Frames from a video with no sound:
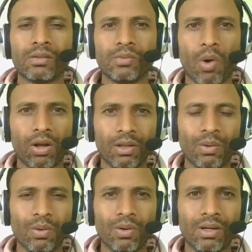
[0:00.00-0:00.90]
We all
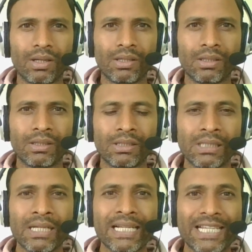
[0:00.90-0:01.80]
know
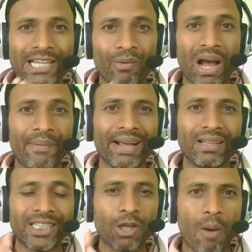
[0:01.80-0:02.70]
surviving
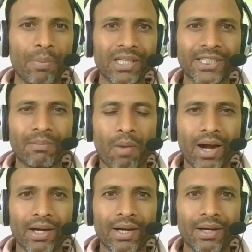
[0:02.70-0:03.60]
in this competition
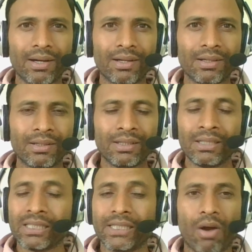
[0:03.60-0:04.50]
market
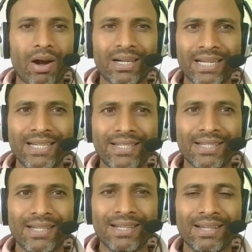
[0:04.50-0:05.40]
is not
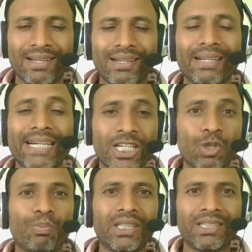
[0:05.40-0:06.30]
easy. It is
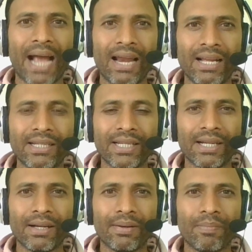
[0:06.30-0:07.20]
super challenging.
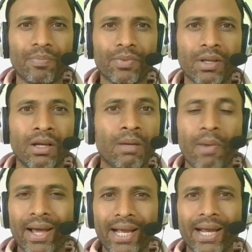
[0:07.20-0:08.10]

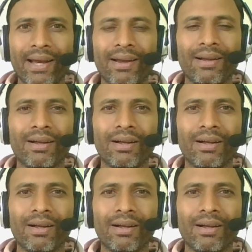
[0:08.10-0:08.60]
But again,